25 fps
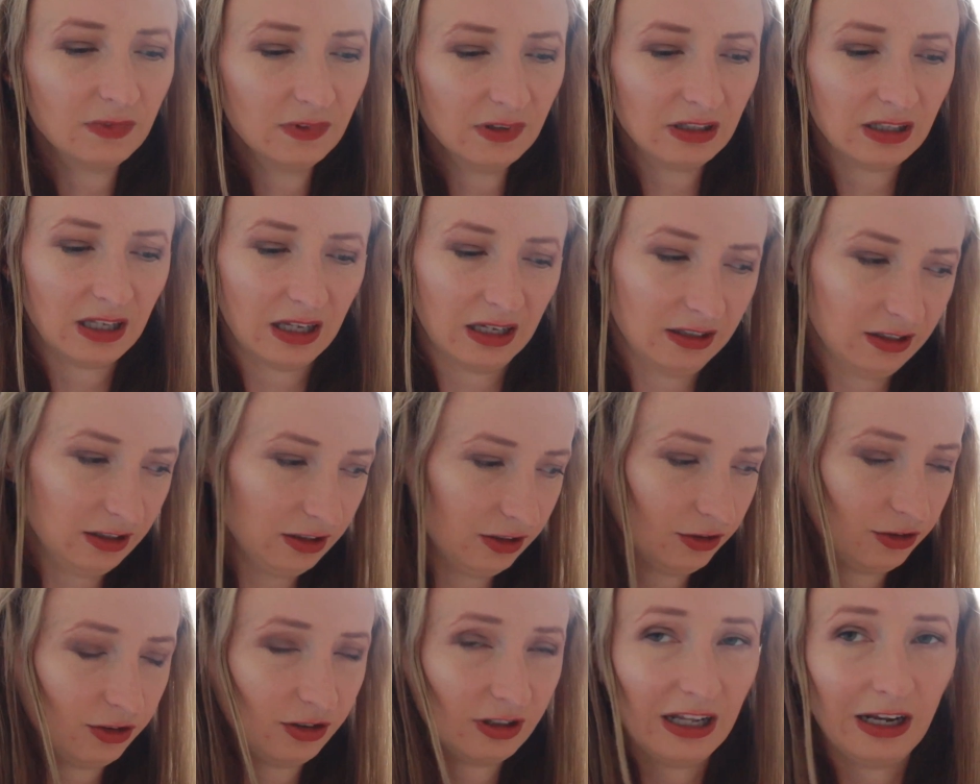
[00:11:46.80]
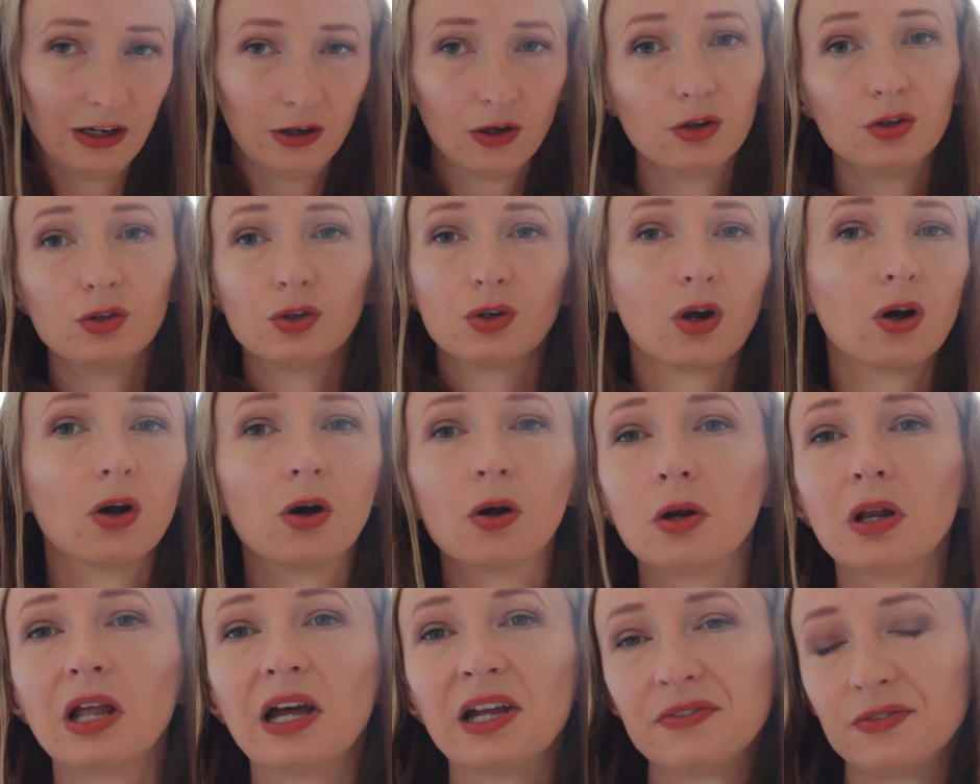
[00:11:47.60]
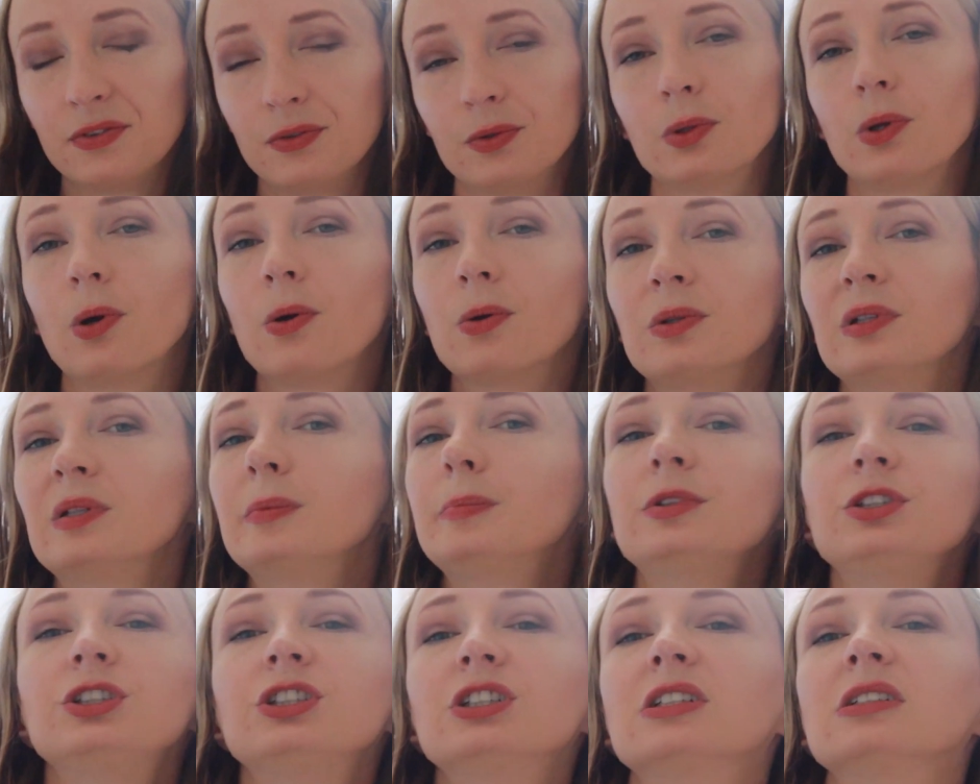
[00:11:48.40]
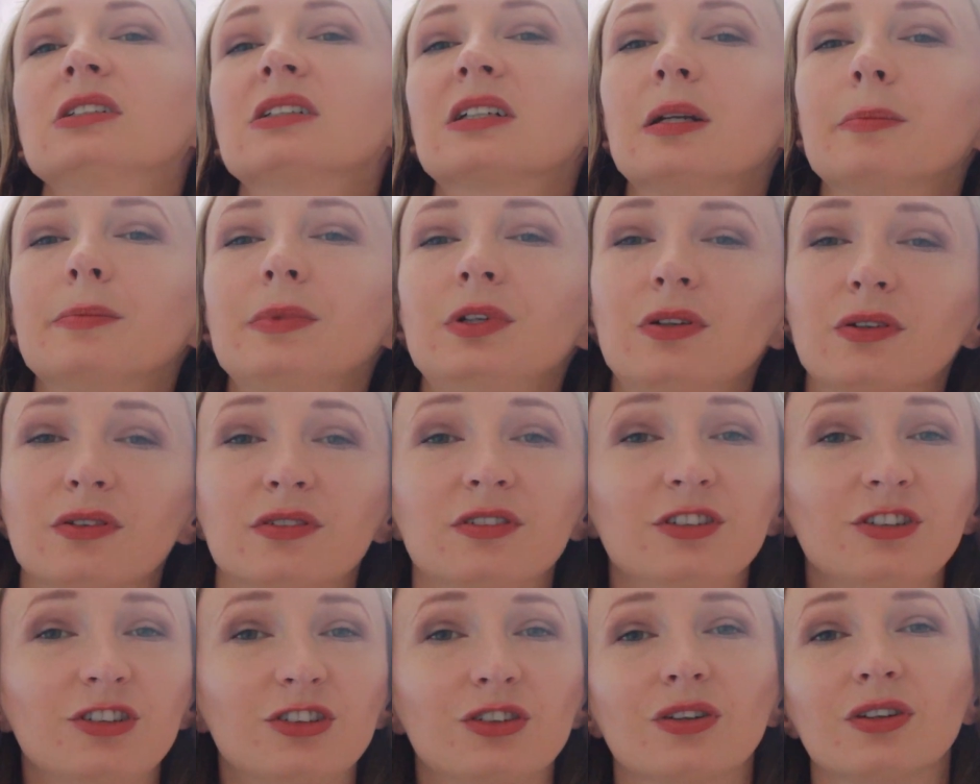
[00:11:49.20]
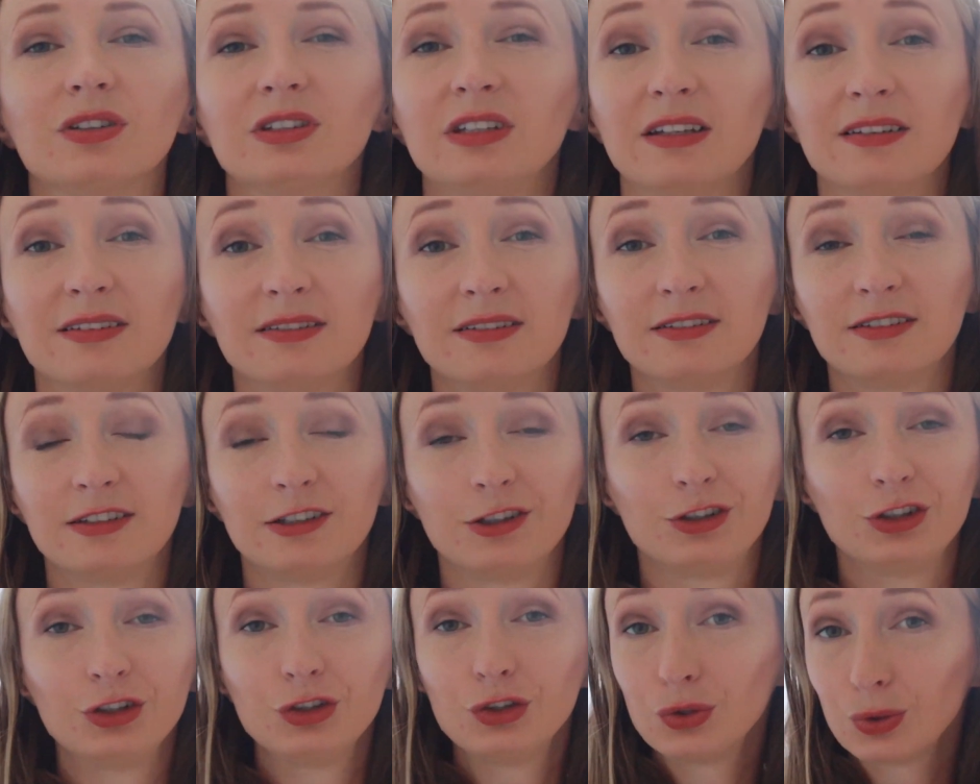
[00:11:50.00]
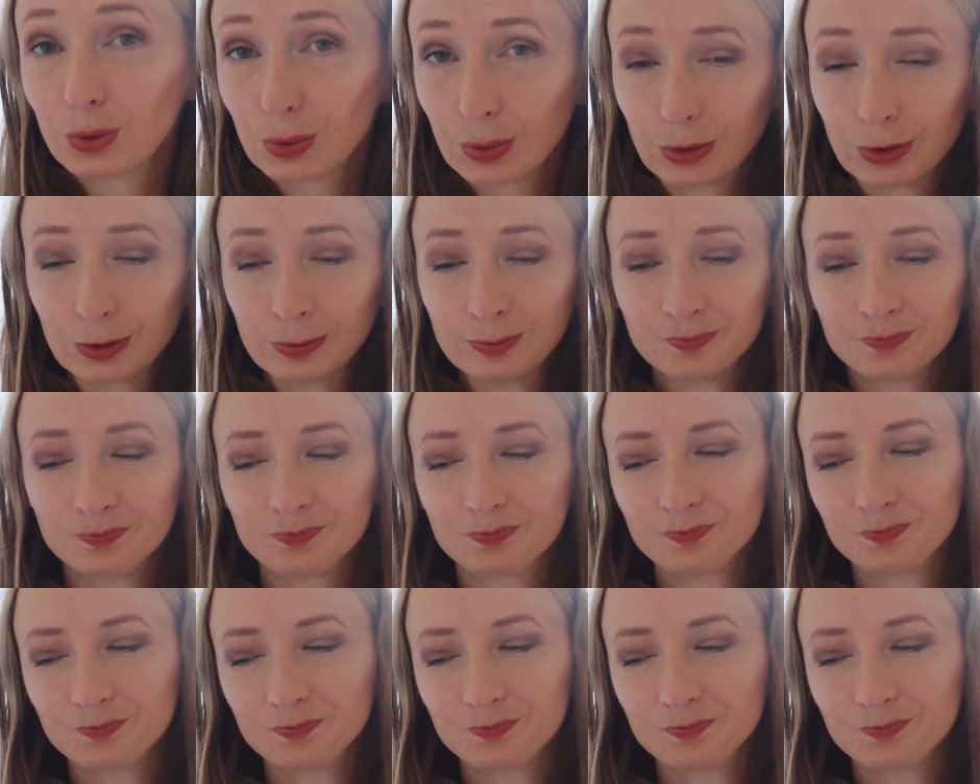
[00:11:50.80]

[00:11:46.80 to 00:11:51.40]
that it's like your whole life you will only be children, because it's not necessarily true.